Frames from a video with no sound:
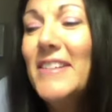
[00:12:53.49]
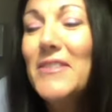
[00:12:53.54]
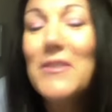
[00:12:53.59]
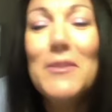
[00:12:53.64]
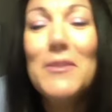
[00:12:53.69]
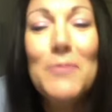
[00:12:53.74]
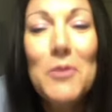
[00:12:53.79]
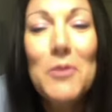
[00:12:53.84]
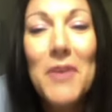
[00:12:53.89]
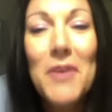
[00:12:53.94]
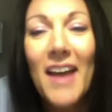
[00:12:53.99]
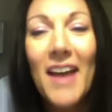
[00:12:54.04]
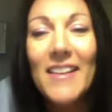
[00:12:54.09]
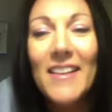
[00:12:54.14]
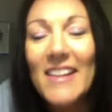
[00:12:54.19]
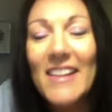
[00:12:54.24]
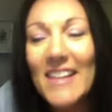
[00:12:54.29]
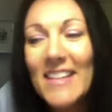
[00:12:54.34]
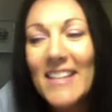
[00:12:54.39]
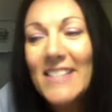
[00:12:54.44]
so Spook
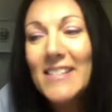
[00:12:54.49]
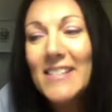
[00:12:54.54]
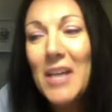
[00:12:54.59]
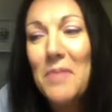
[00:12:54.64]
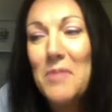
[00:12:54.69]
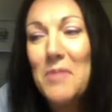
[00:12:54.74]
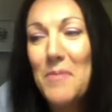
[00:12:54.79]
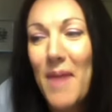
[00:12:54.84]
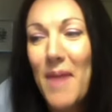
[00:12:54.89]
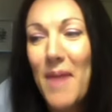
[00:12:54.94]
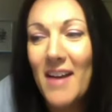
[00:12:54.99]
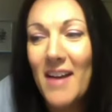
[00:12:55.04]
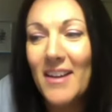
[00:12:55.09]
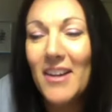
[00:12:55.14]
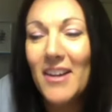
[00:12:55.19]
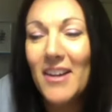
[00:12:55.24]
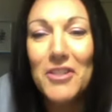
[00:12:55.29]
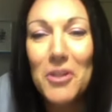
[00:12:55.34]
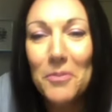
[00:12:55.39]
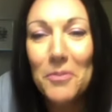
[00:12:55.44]
Alley is coming back
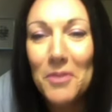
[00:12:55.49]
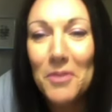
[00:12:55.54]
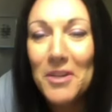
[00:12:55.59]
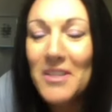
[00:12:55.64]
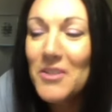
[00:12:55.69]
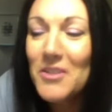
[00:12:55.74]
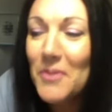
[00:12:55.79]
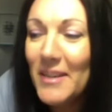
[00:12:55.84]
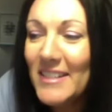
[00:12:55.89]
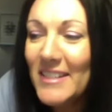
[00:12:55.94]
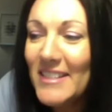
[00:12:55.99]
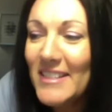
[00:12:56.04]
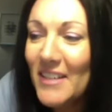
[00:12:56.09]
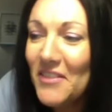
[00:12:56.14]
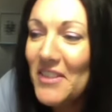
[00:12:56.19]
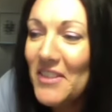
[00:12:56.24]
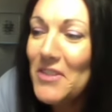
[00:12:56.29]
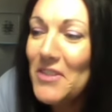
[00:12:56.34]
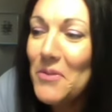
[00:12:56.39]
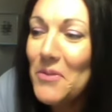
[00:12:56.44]
October
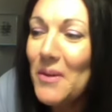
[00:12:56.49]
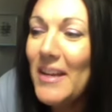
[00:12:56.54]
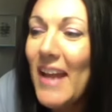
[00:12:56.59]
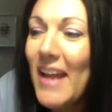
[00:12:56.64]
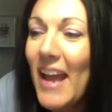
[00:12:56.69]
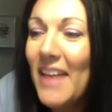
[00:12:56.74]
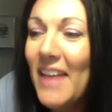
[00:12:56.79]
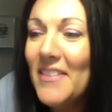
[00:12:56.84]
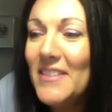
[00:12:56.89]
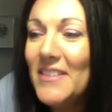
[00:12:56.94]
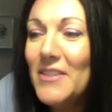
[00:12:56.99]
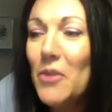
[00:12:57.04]
27th and 28th.